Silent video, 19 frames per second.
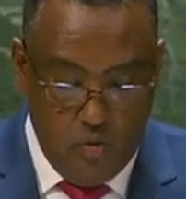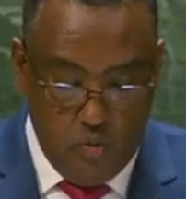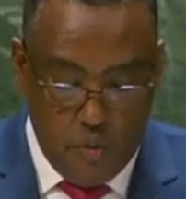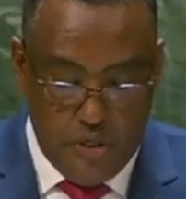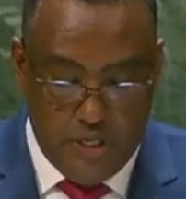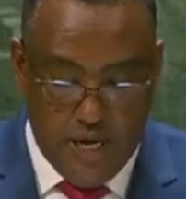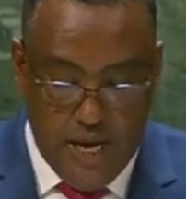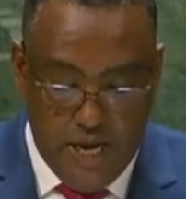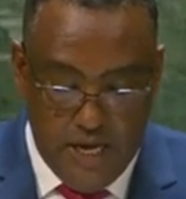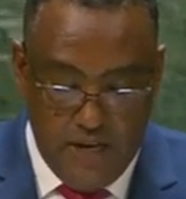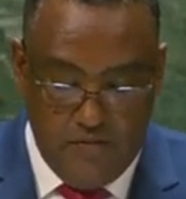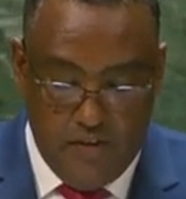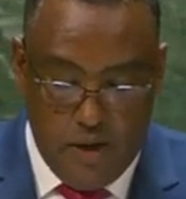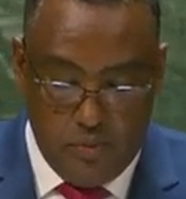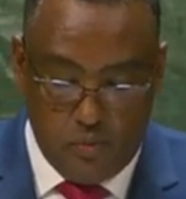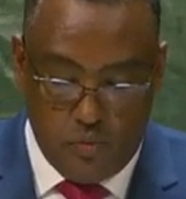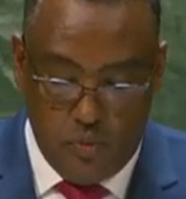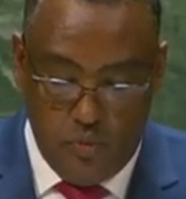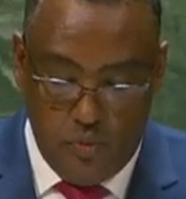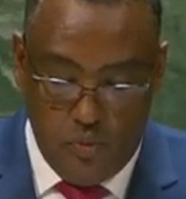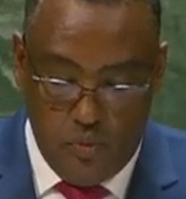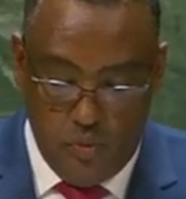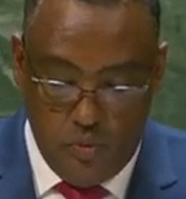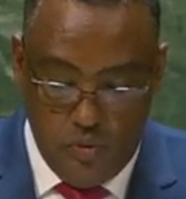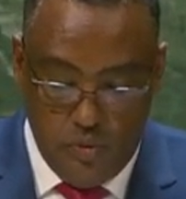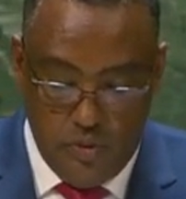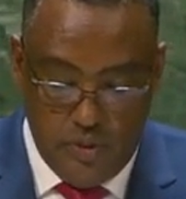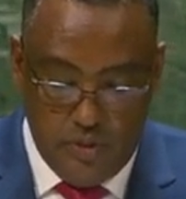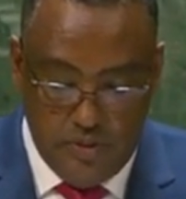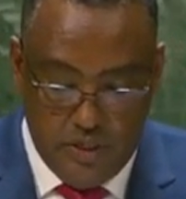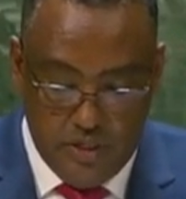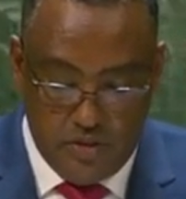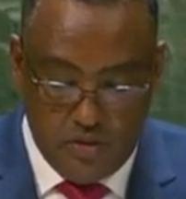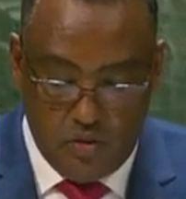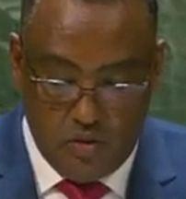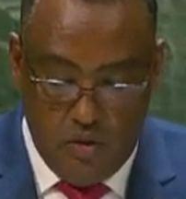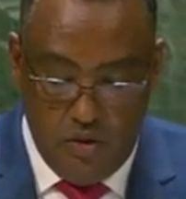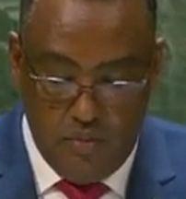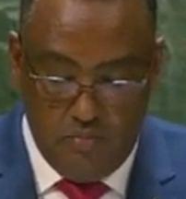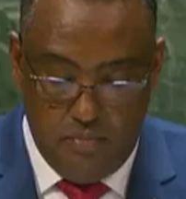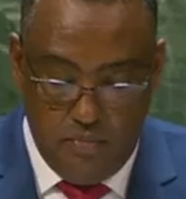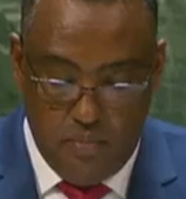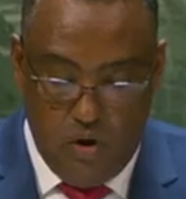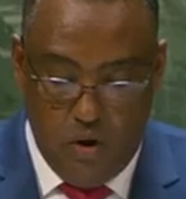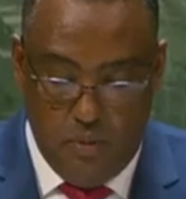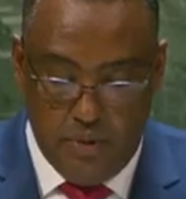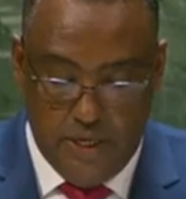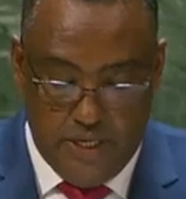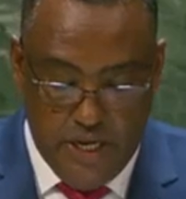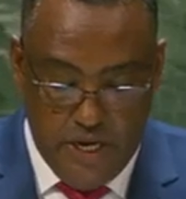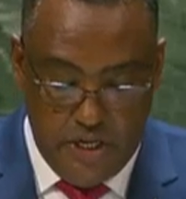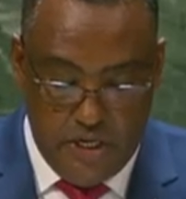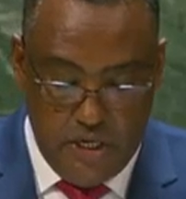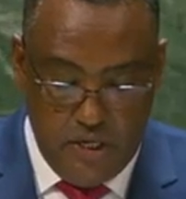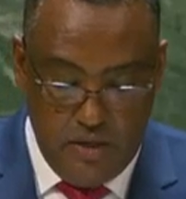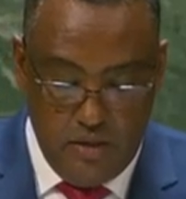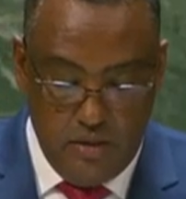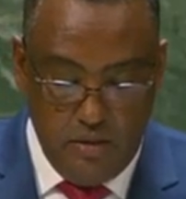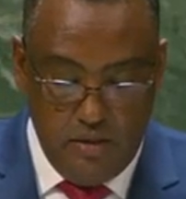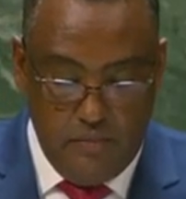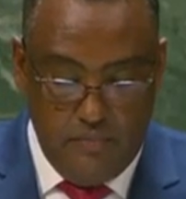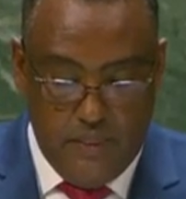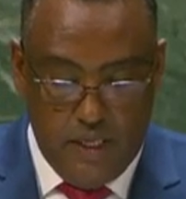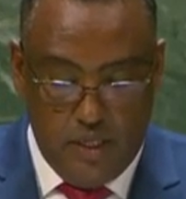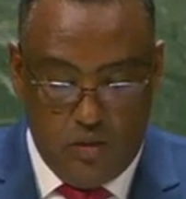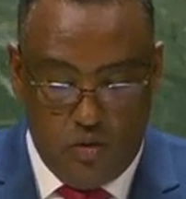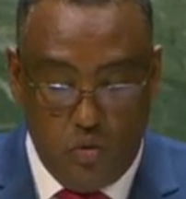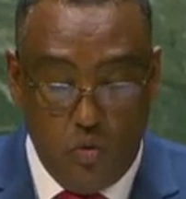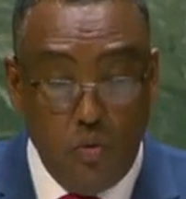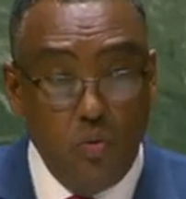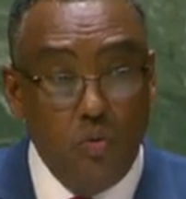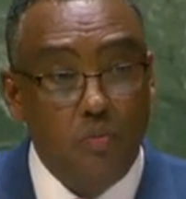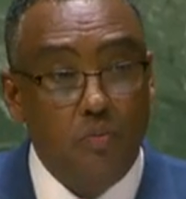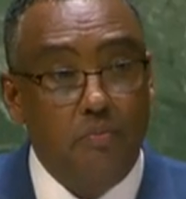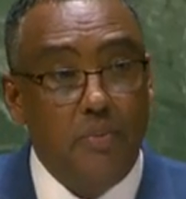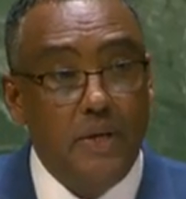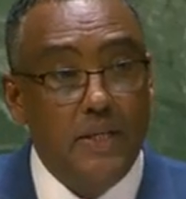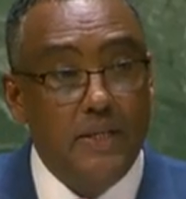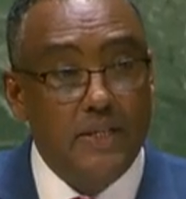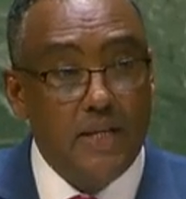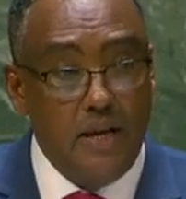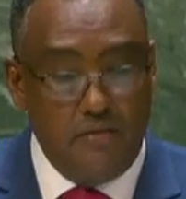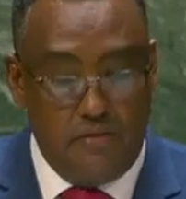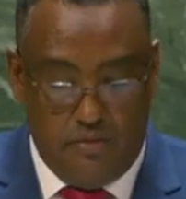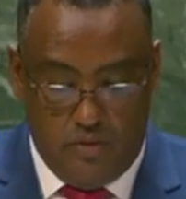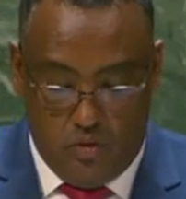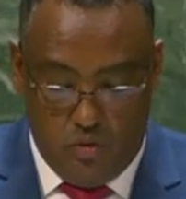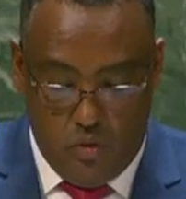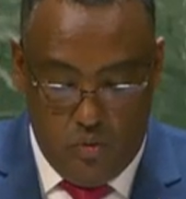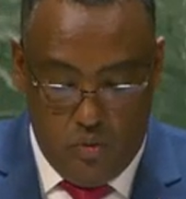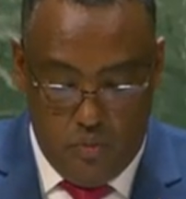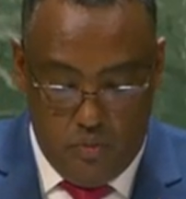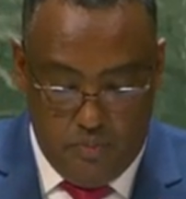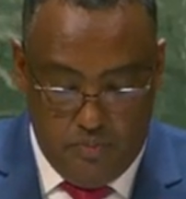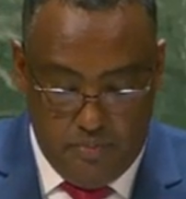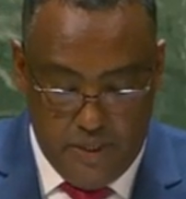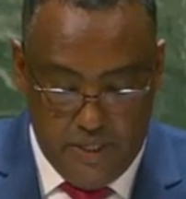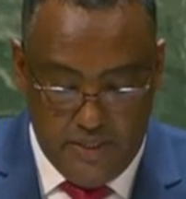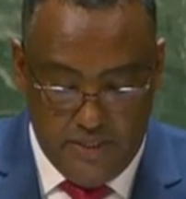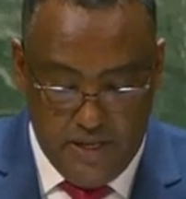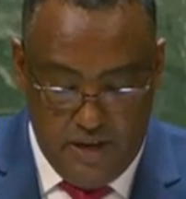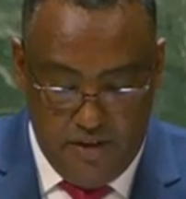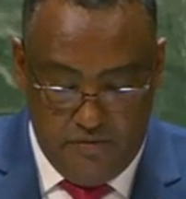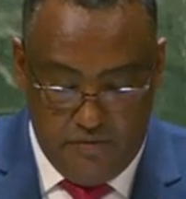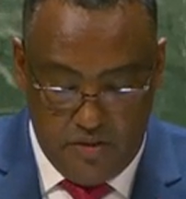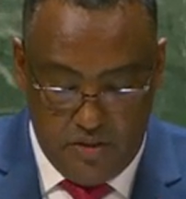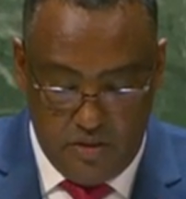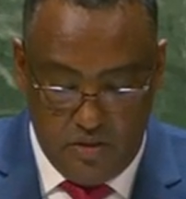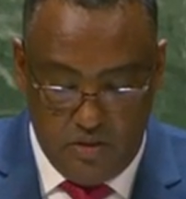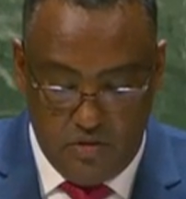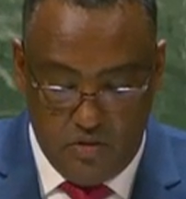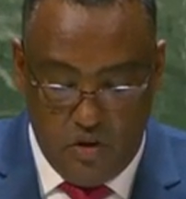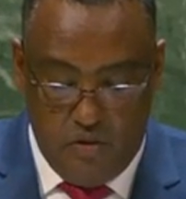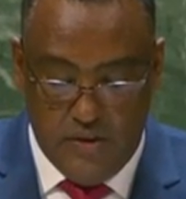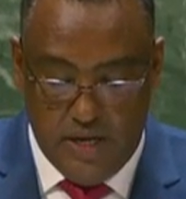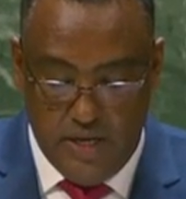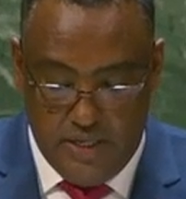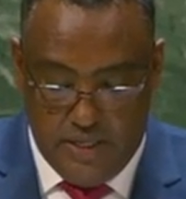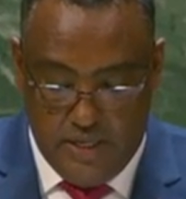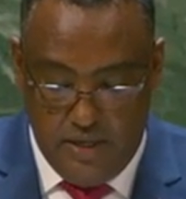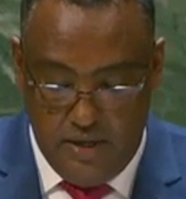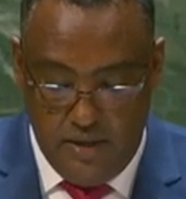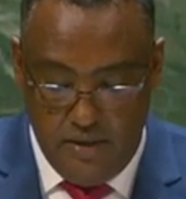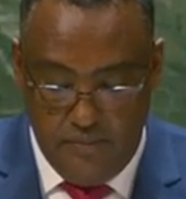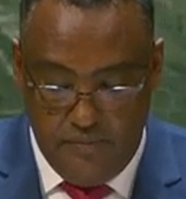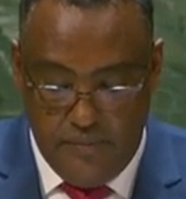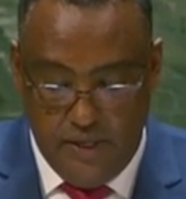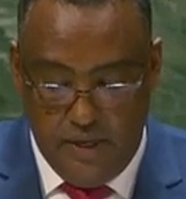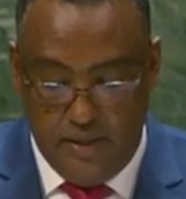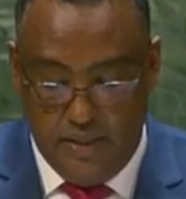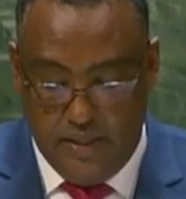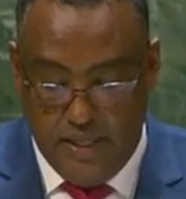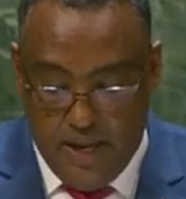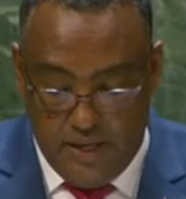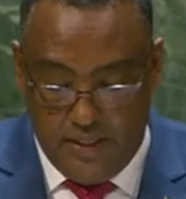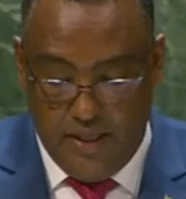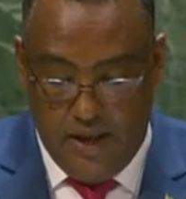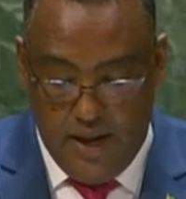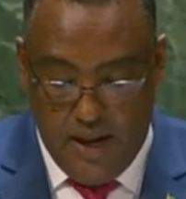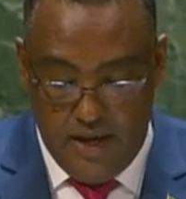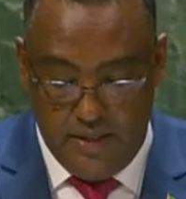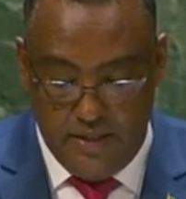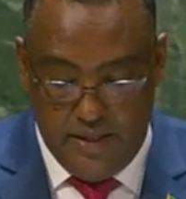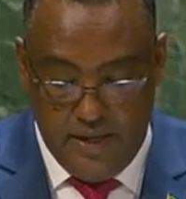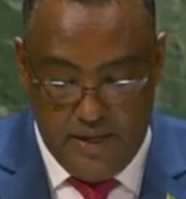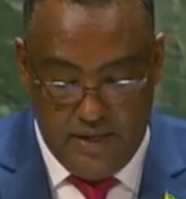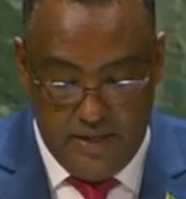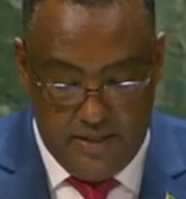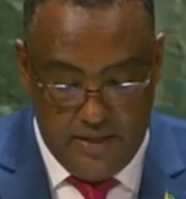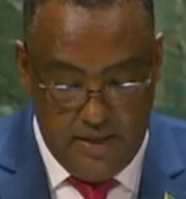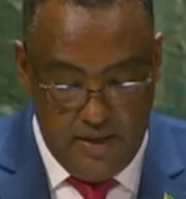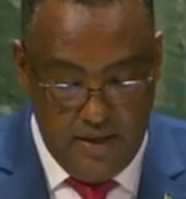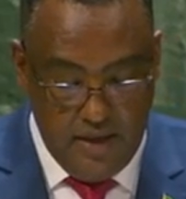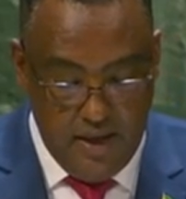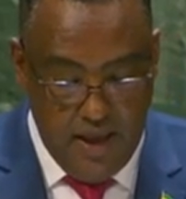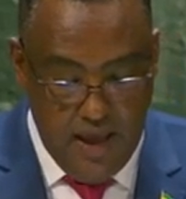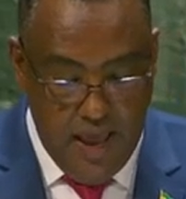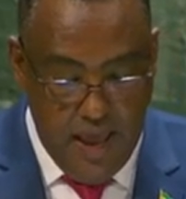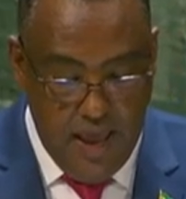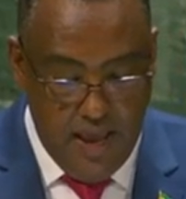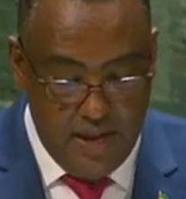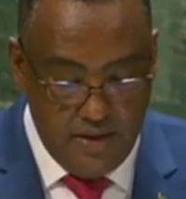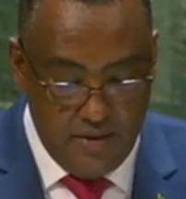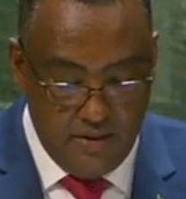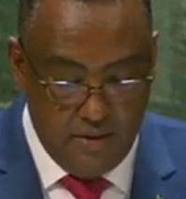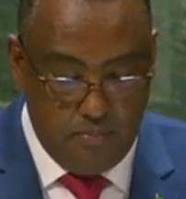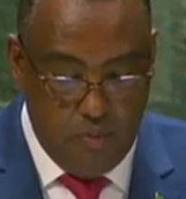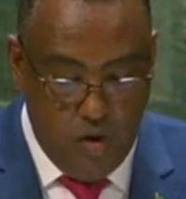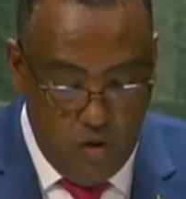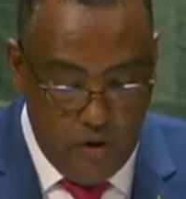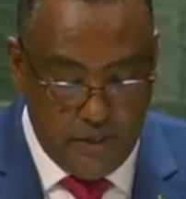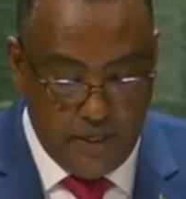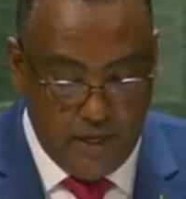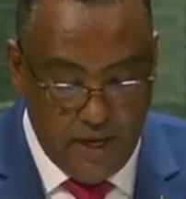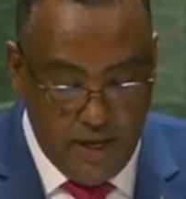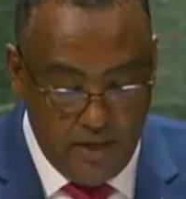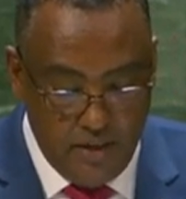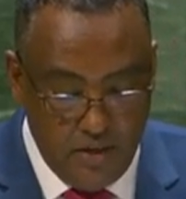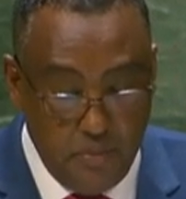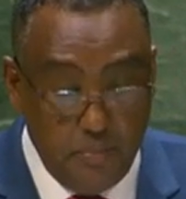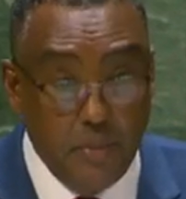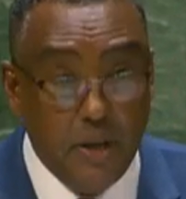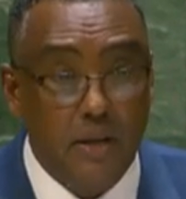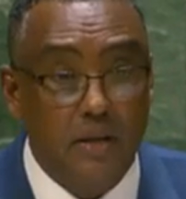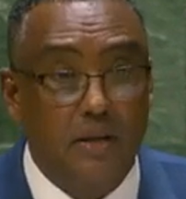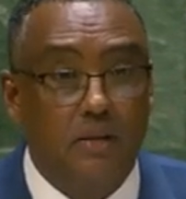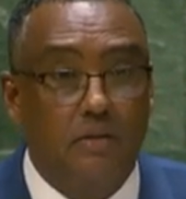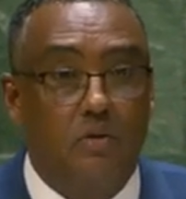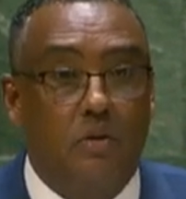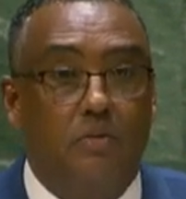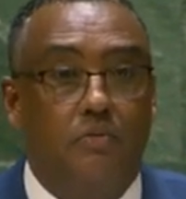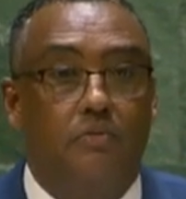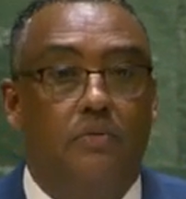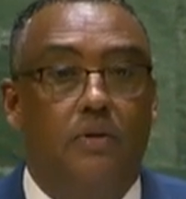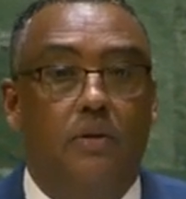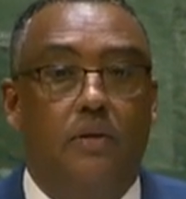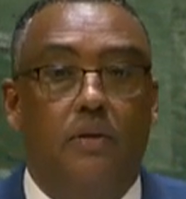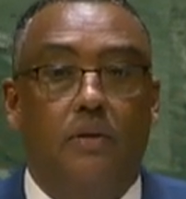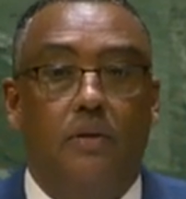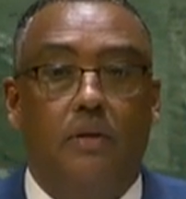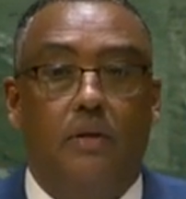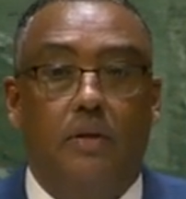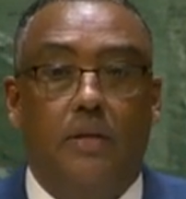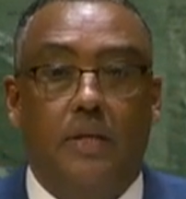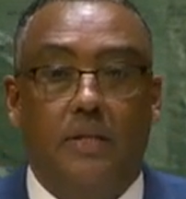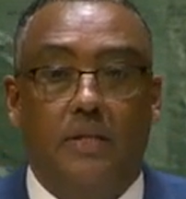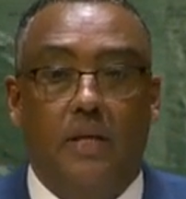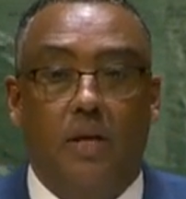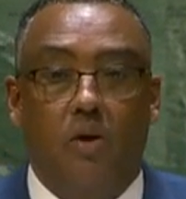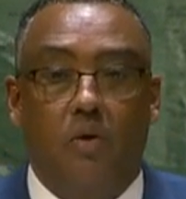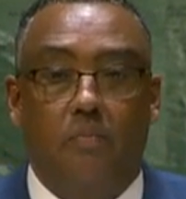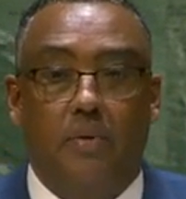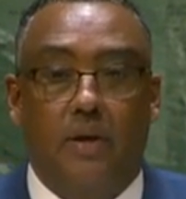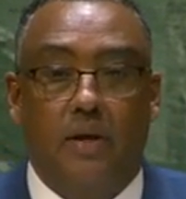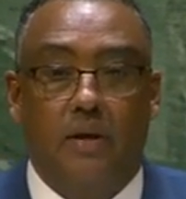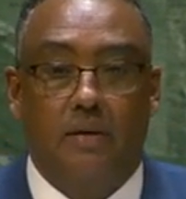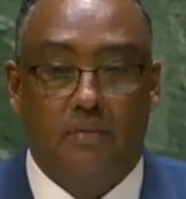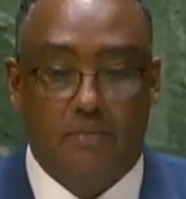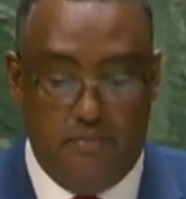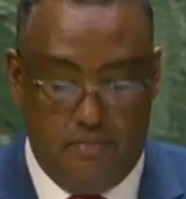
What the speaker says: we shall live up to the solemn obligation to preserve sovereignty, territorial integrity, and the political independence of Ethiopia.